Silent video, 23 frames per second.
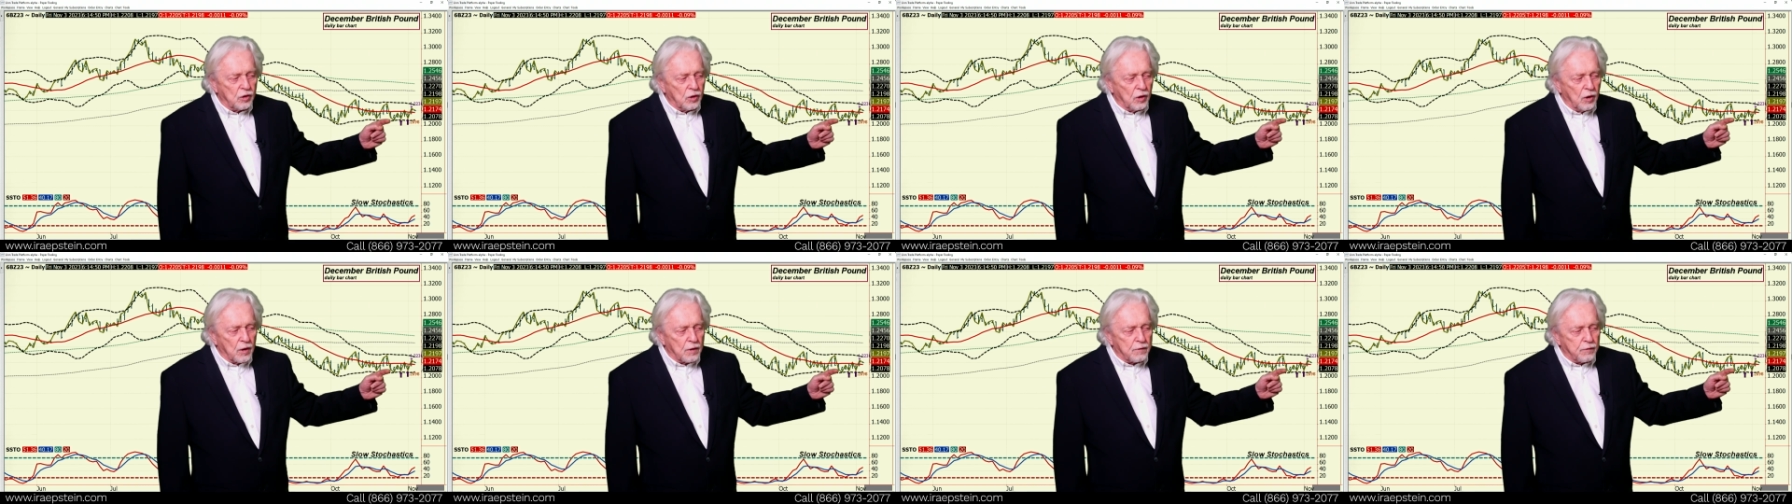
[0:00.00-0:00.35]

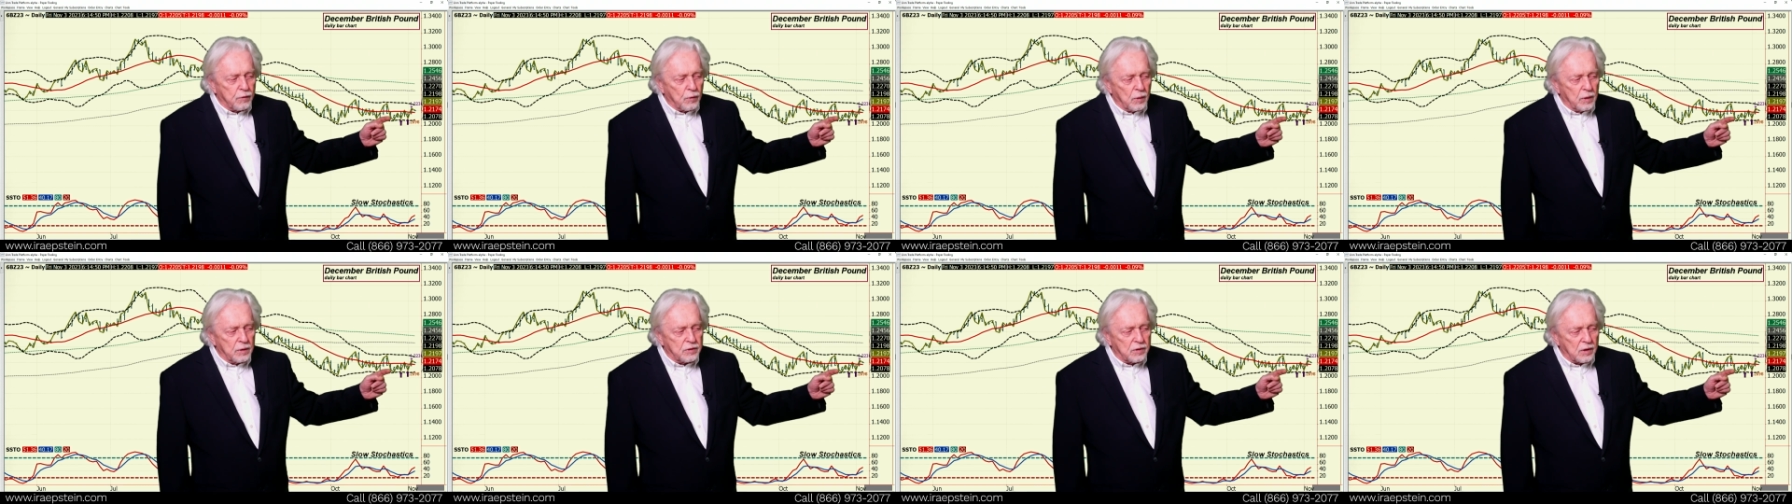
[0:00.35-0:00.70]
You look
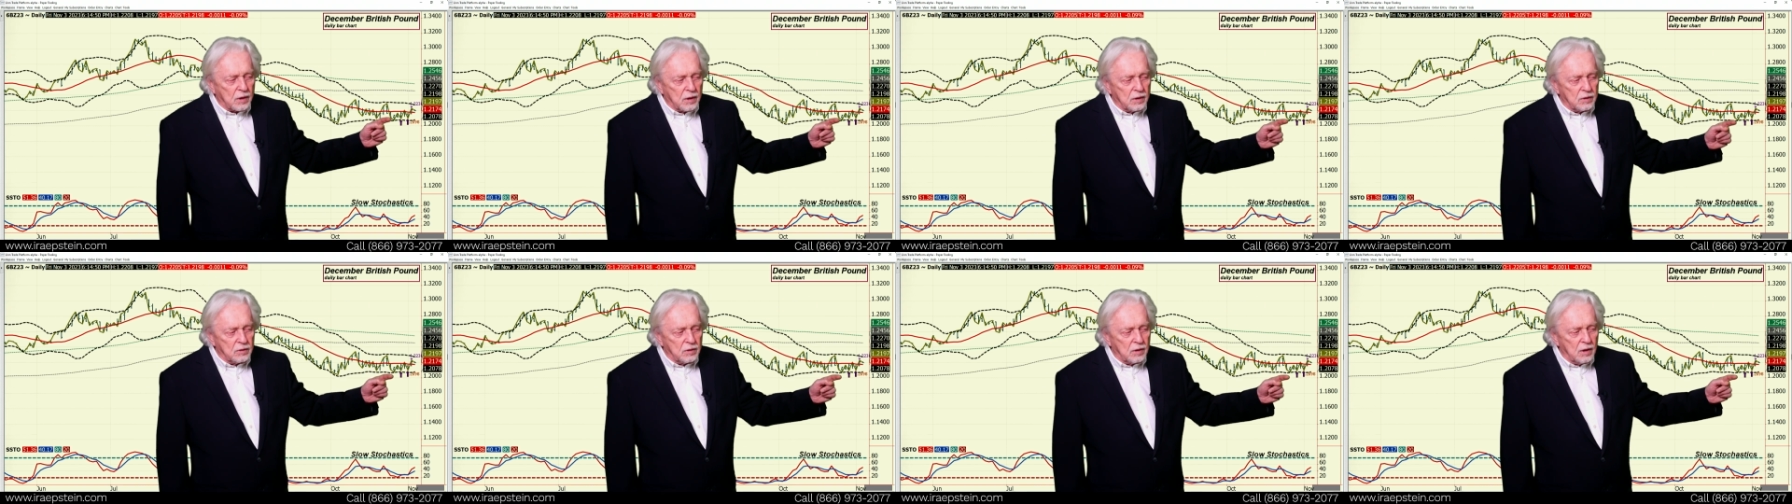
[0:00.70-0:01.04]
for it to
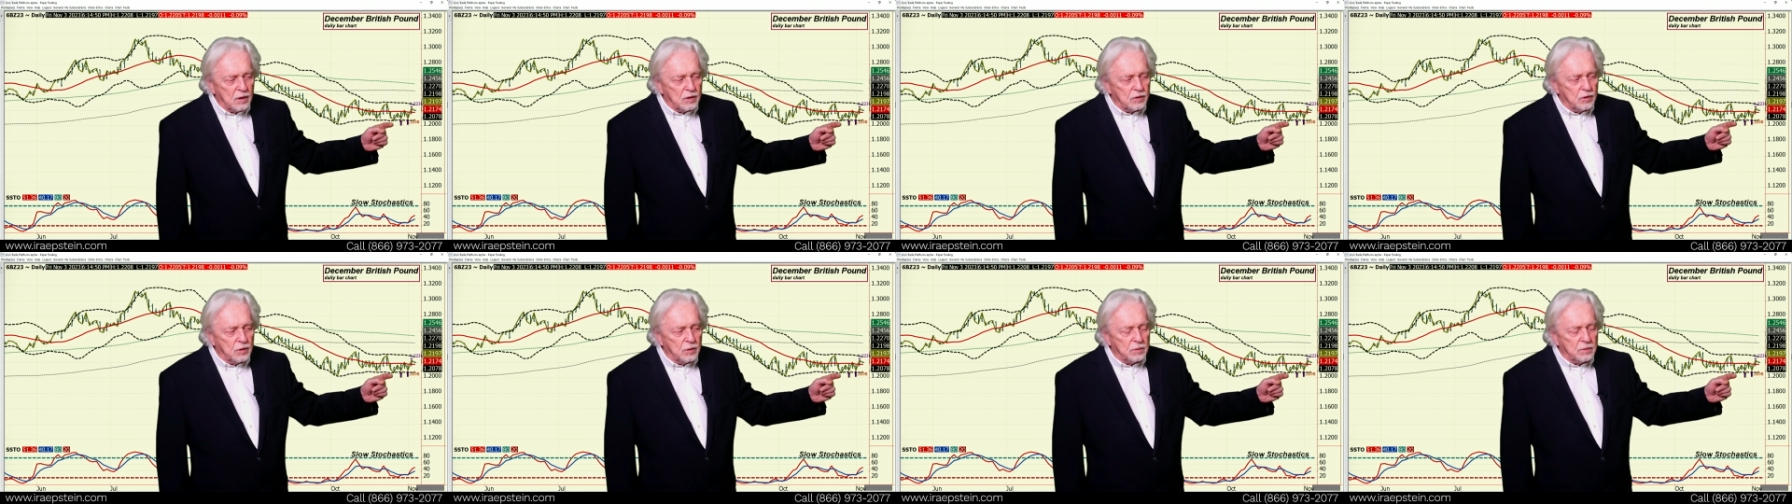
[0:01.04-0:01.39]

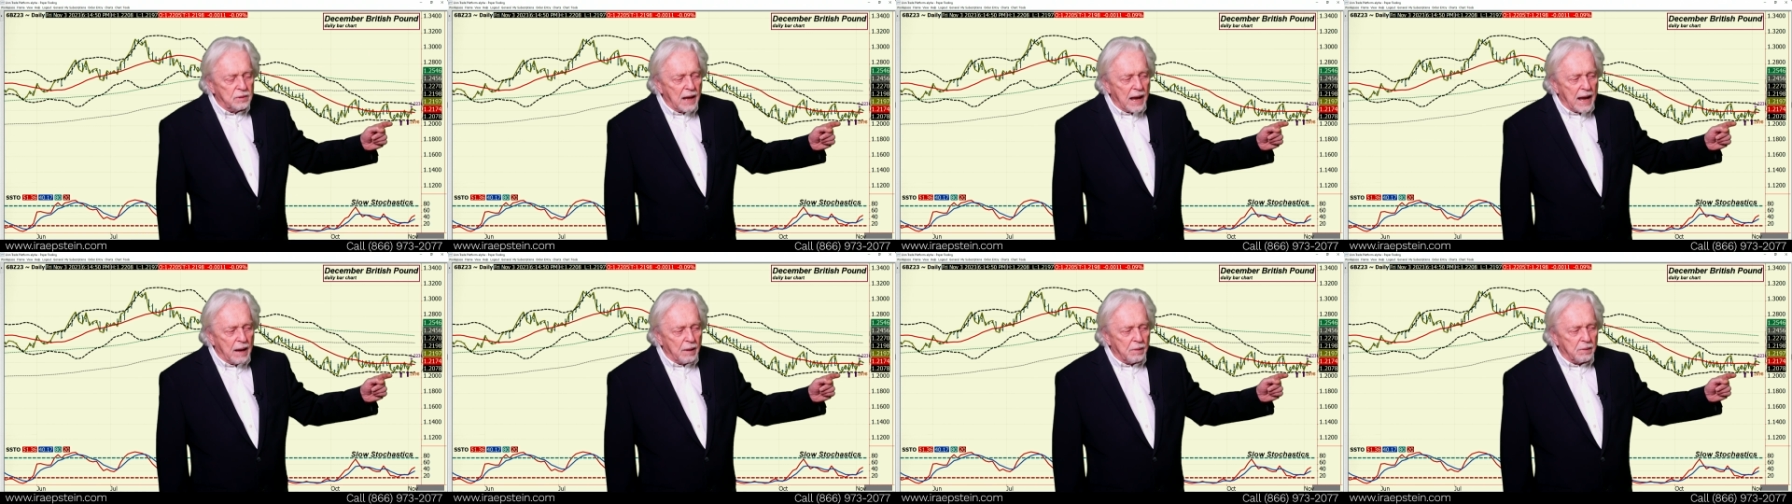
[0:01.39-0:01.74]
continue
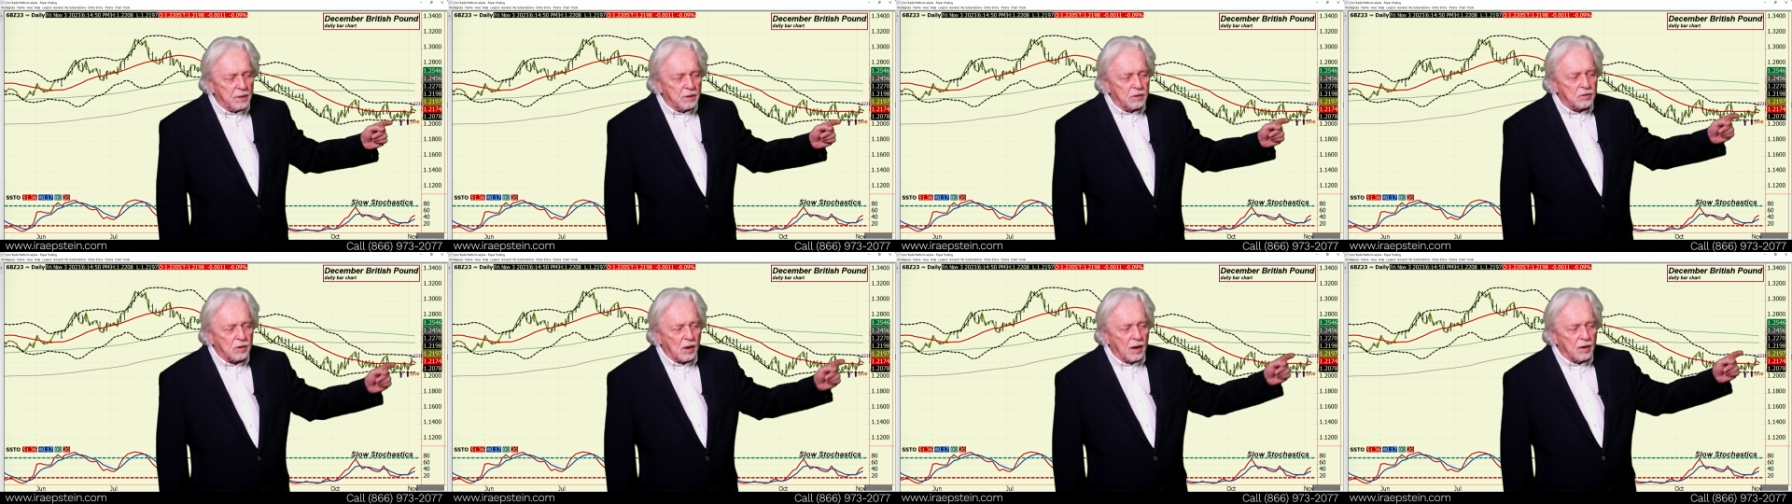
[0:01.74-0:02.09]

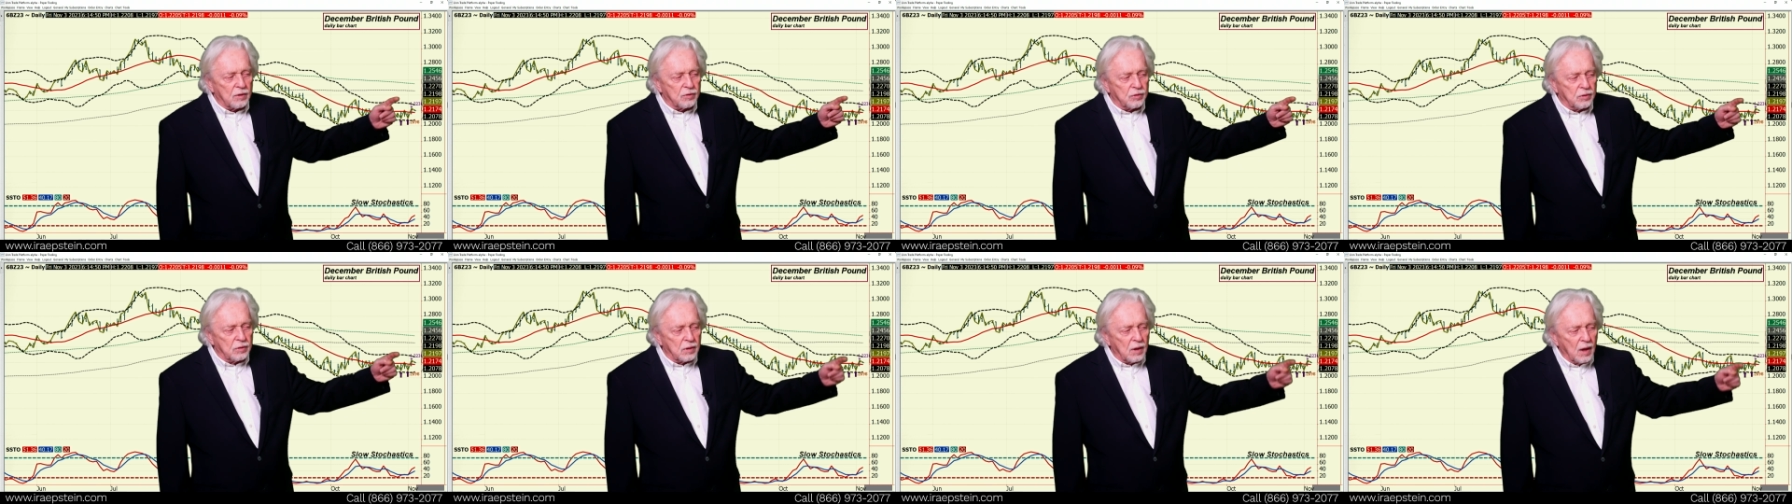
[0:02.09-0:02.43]
down, it
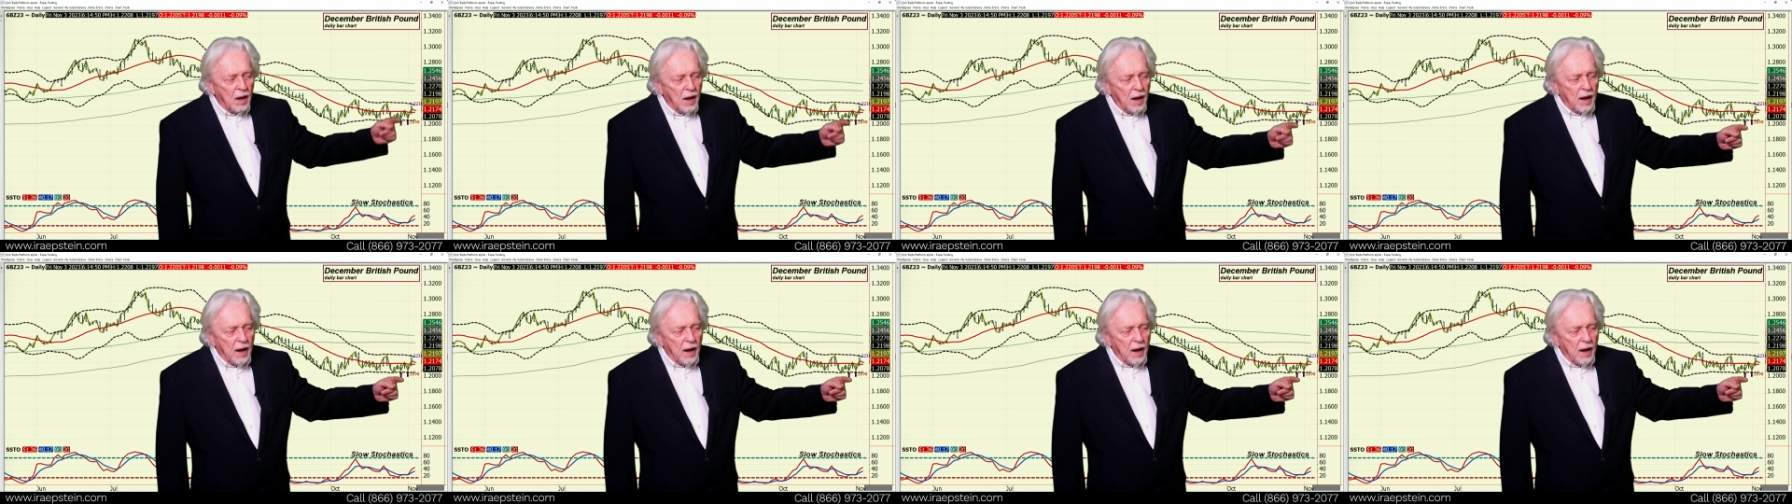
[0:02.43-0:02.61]
doesn't.